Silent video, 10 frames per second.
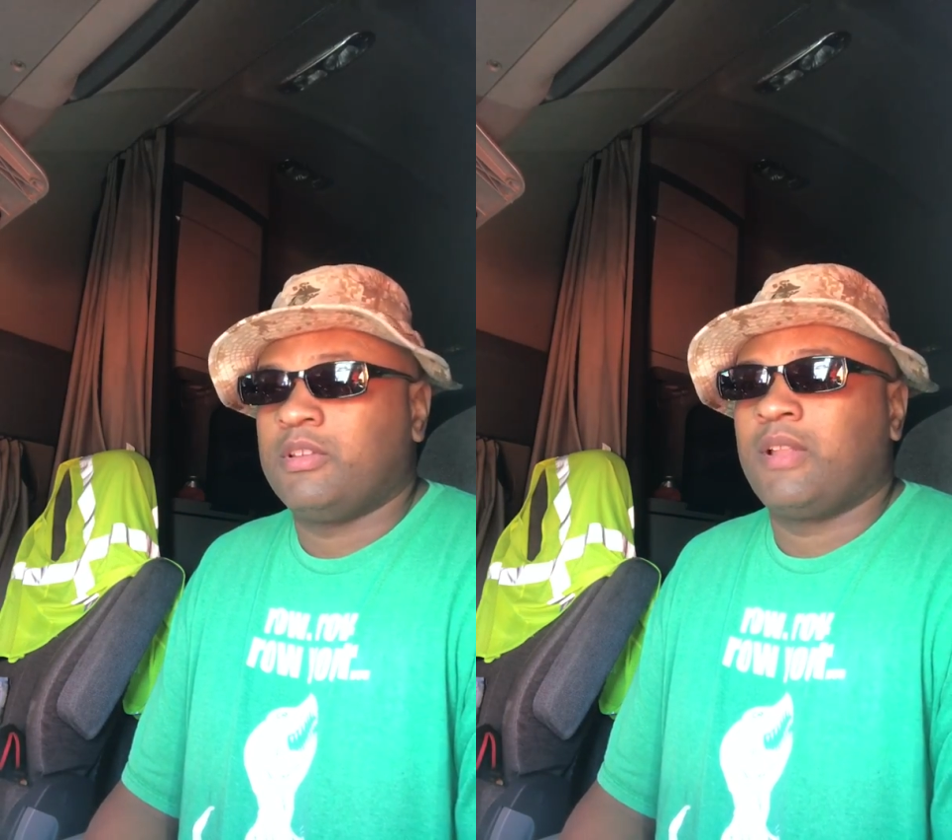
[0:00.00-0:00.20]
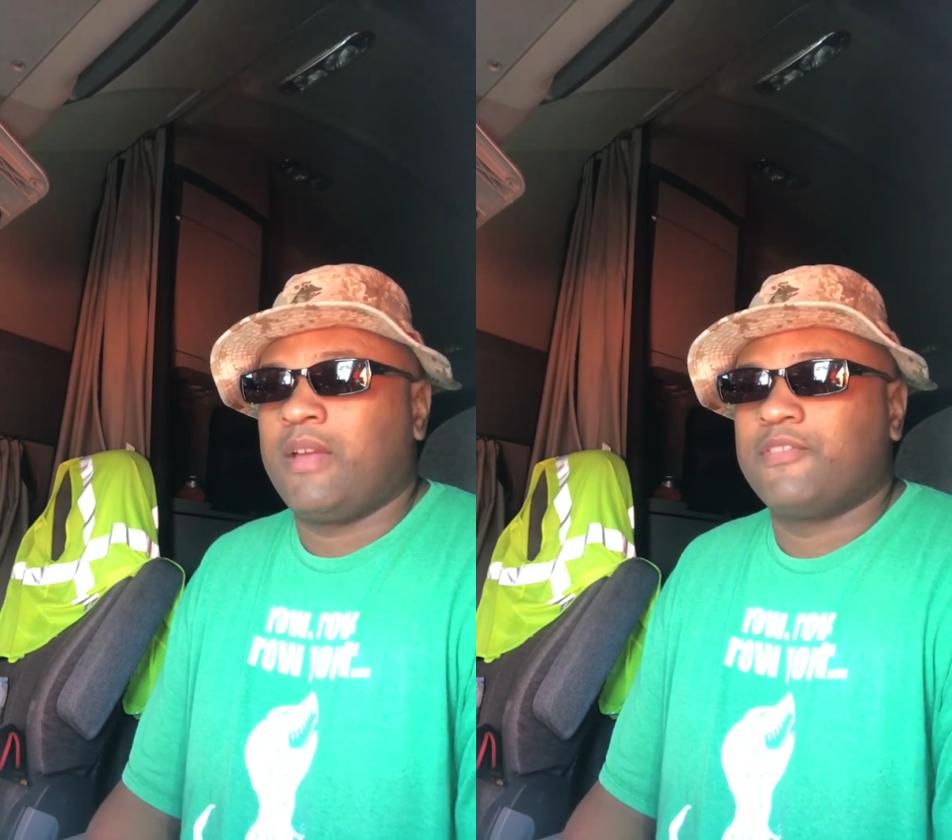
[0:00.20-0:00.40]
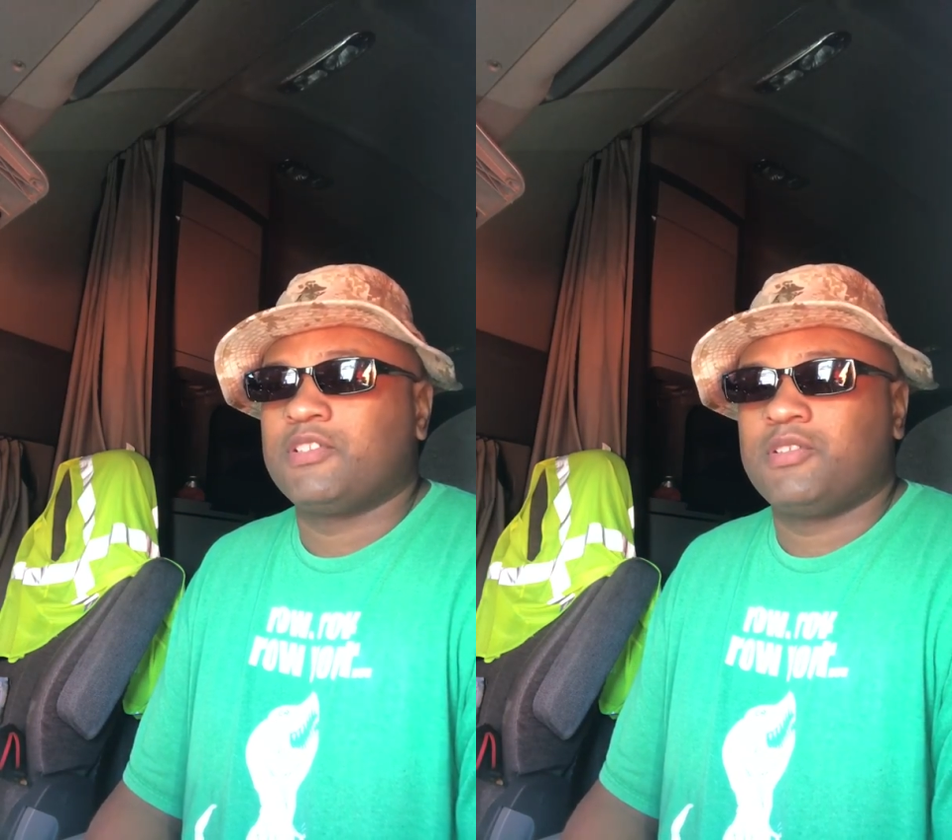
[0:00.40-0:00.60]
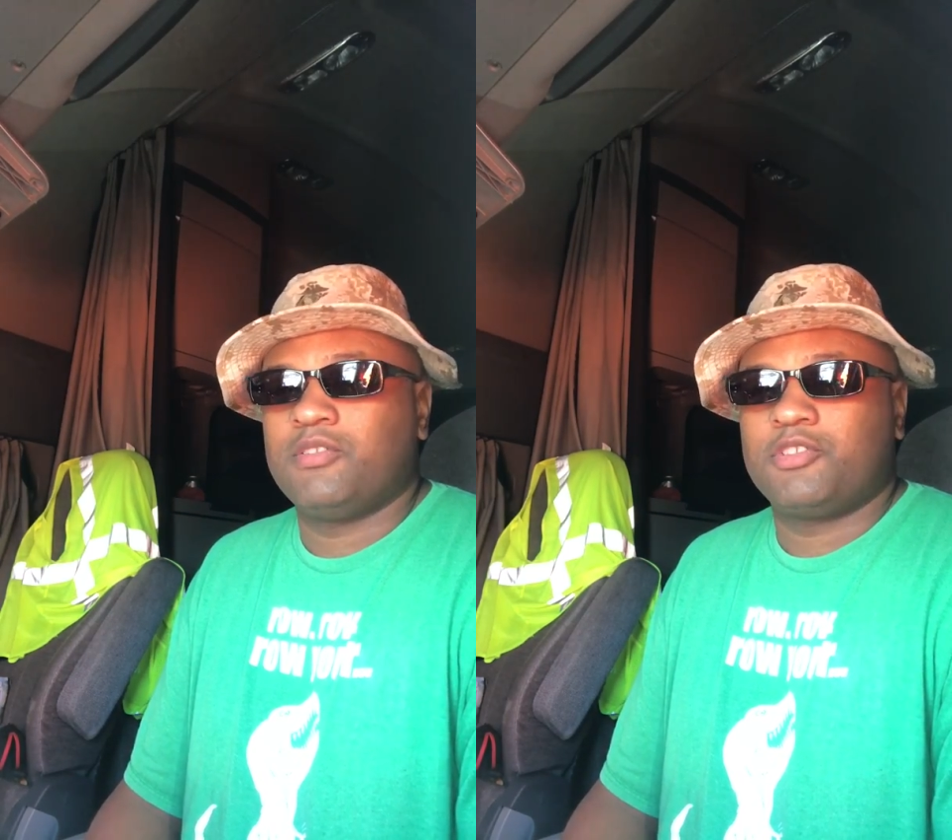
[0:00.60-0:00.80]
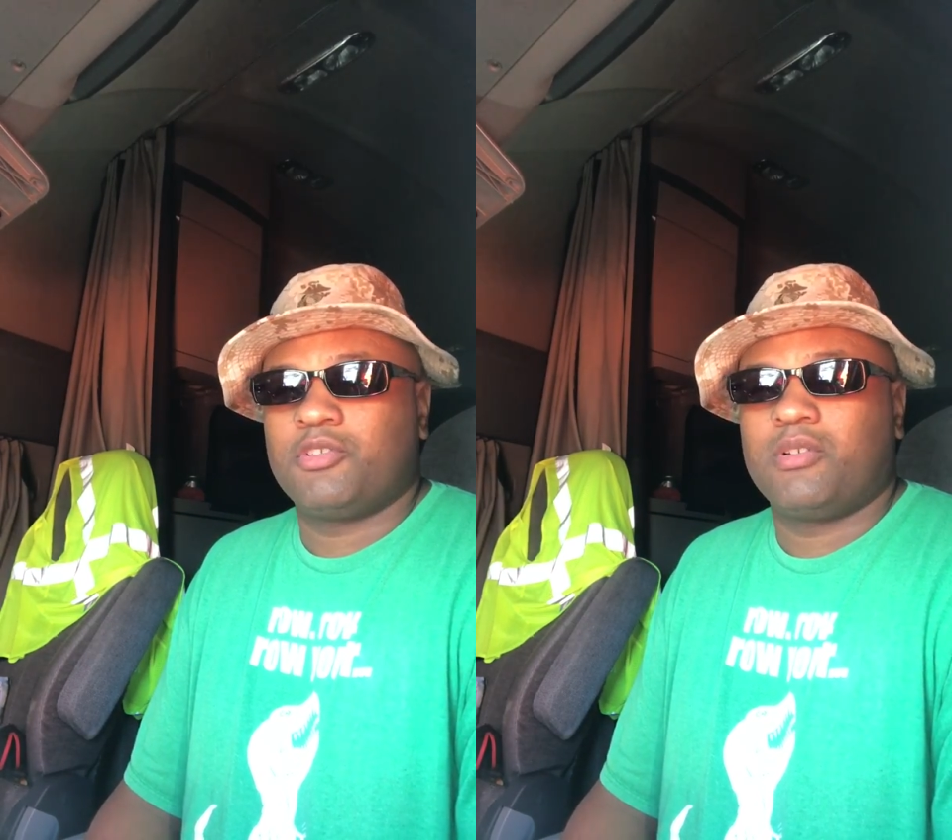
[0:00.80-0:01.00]
Life is
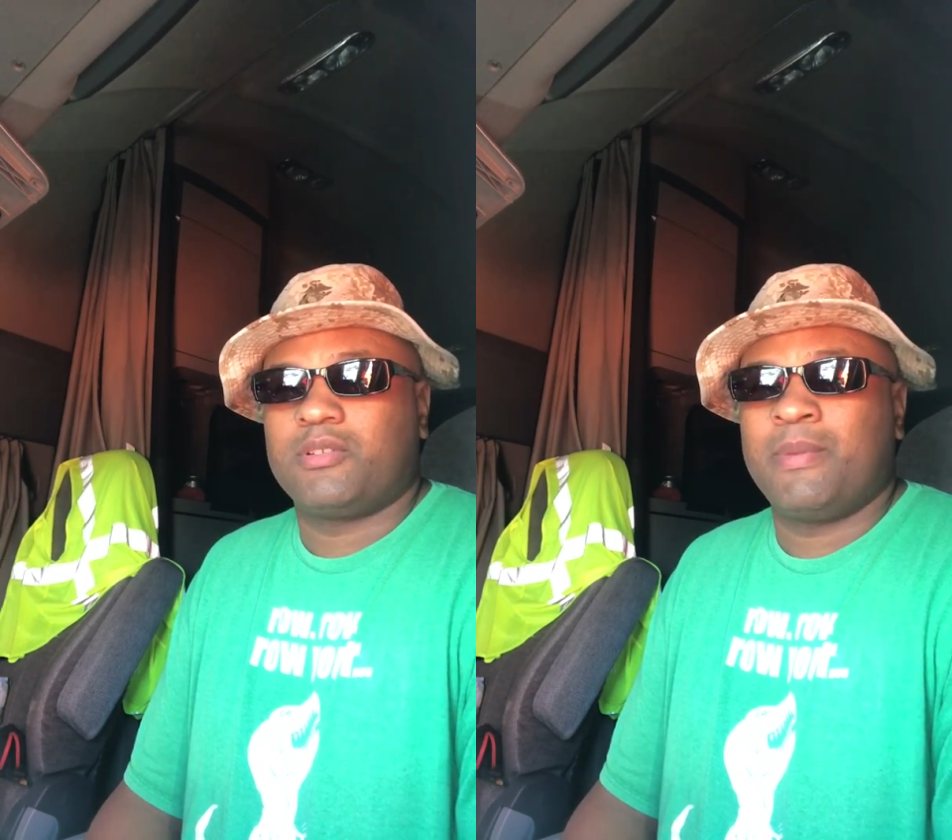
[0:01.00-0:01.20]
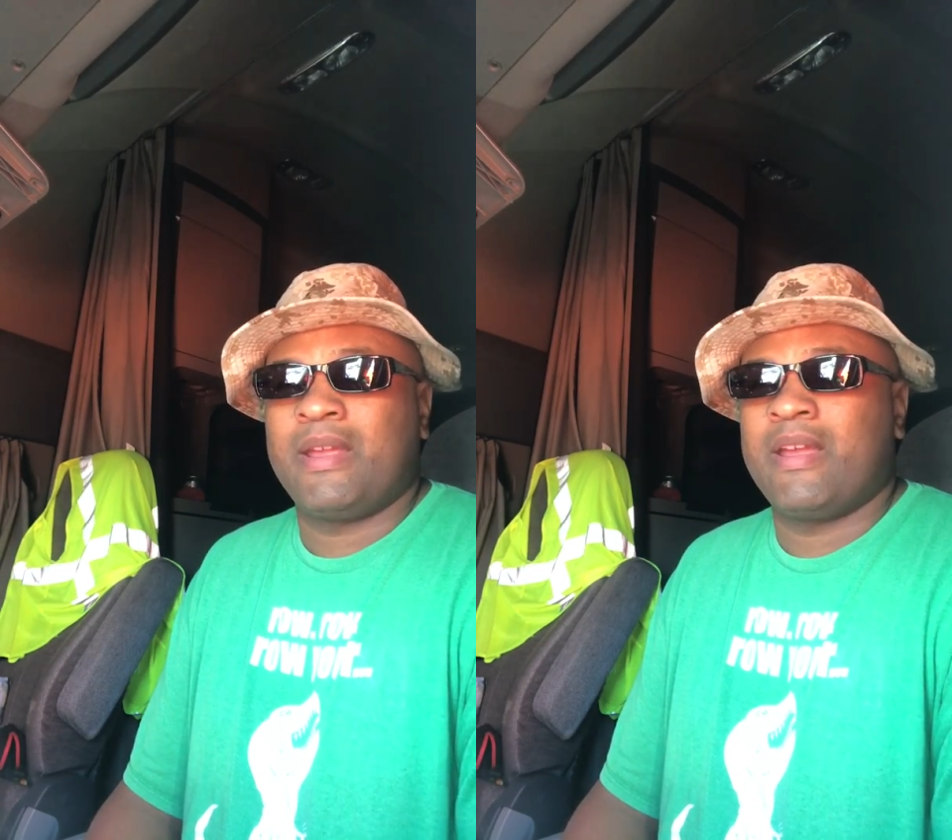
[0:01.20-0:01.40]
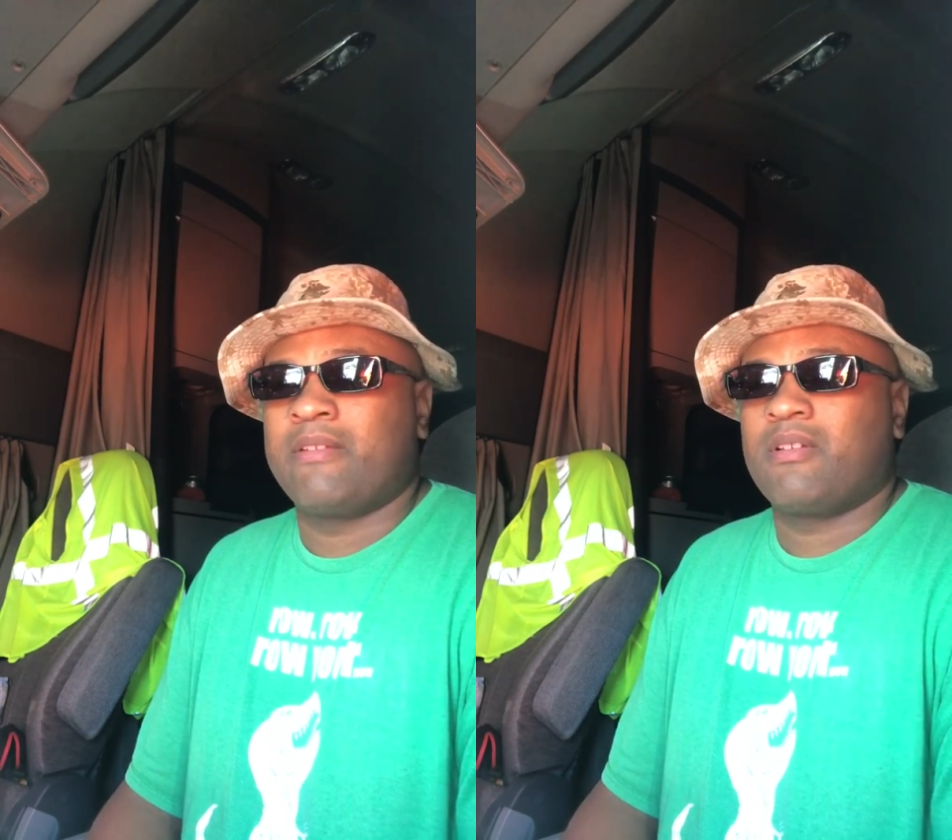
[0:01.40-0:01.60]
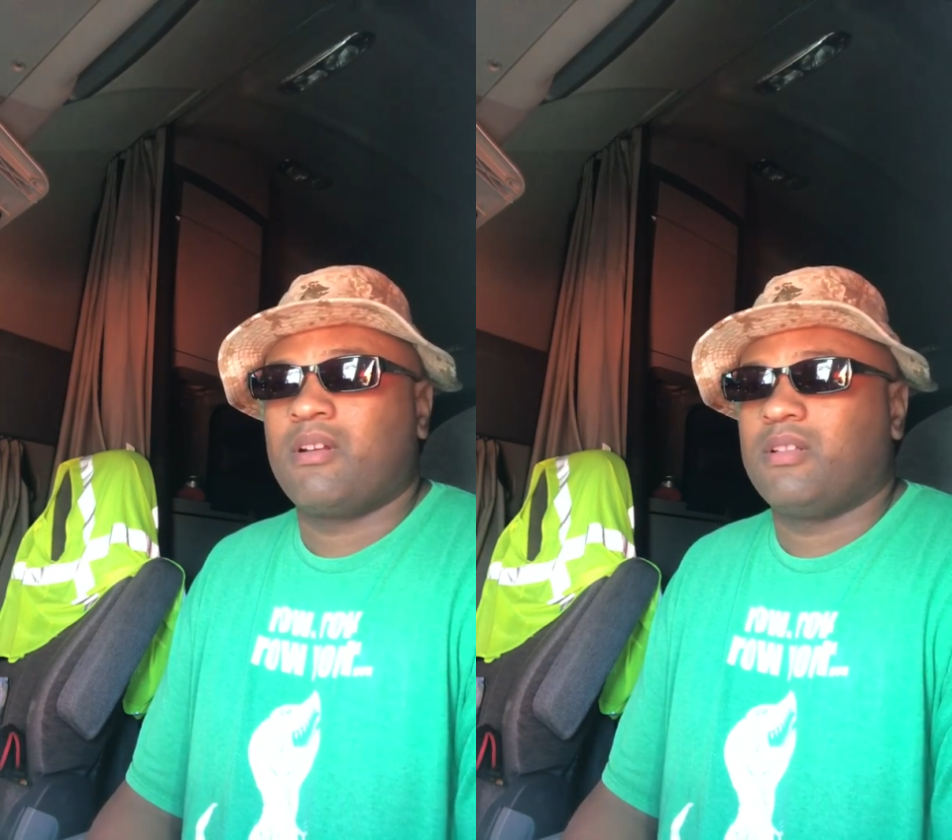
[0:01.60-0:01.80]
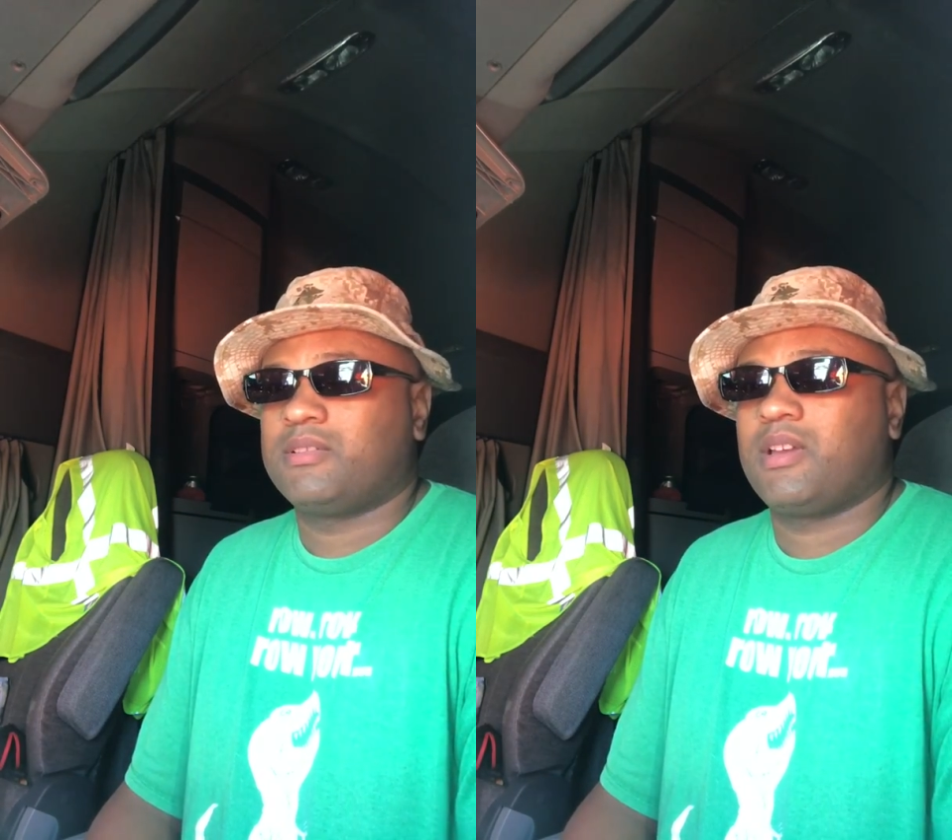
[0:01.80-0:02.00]
too short to be angry
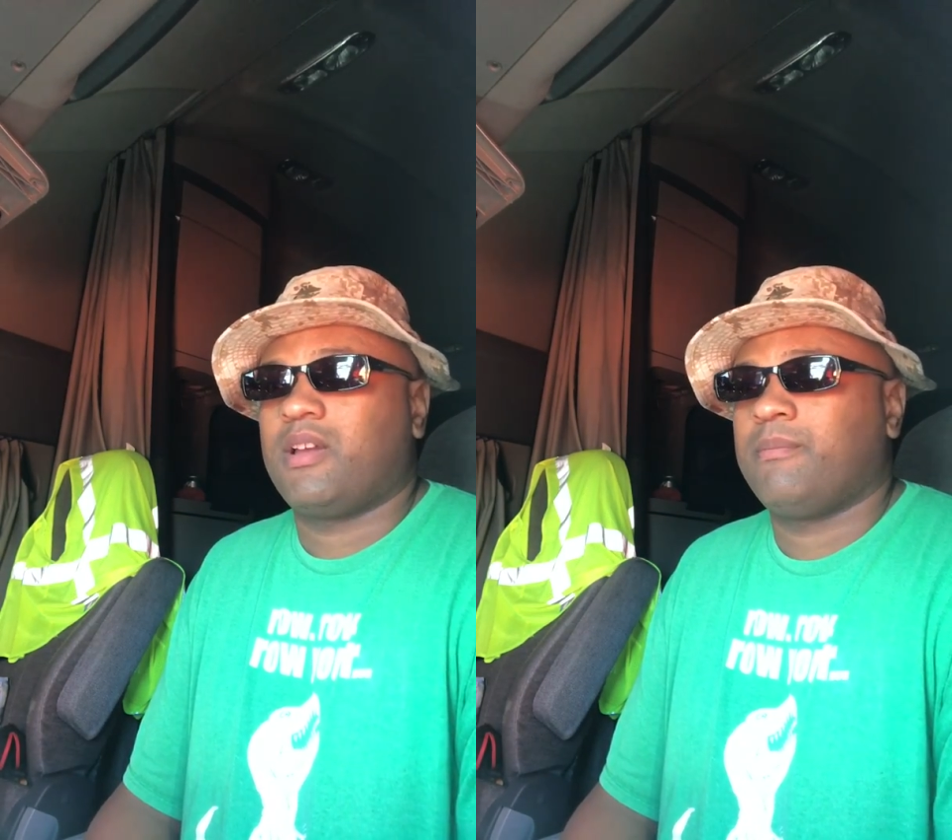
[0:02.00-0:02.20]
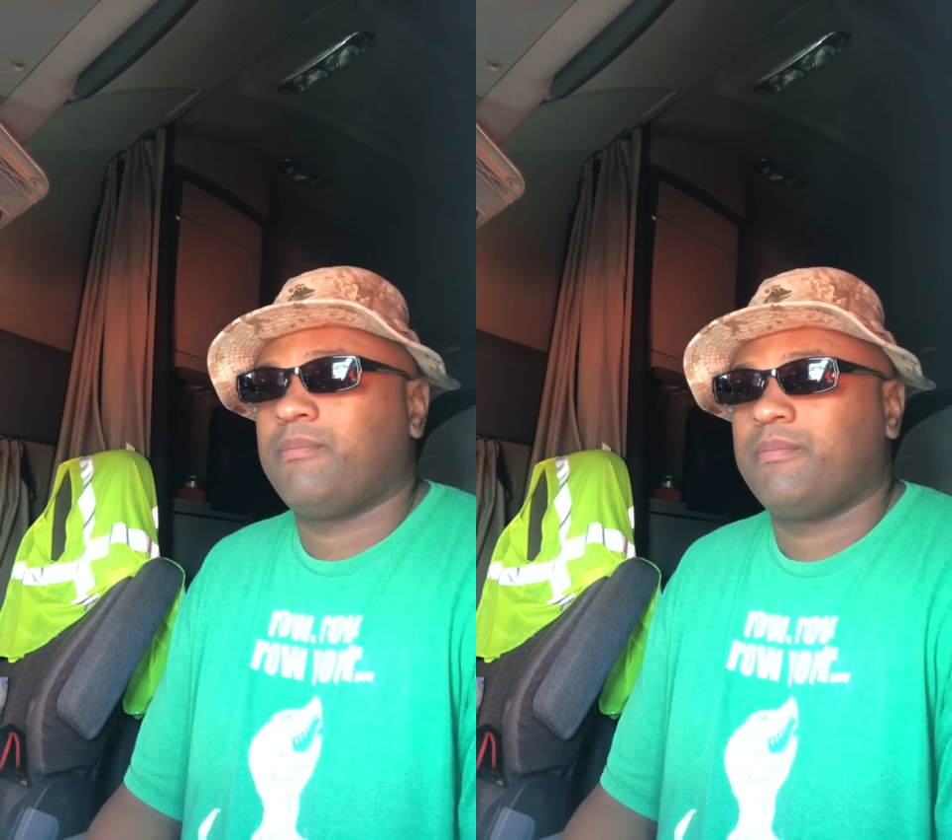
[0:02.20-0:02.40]
all the time.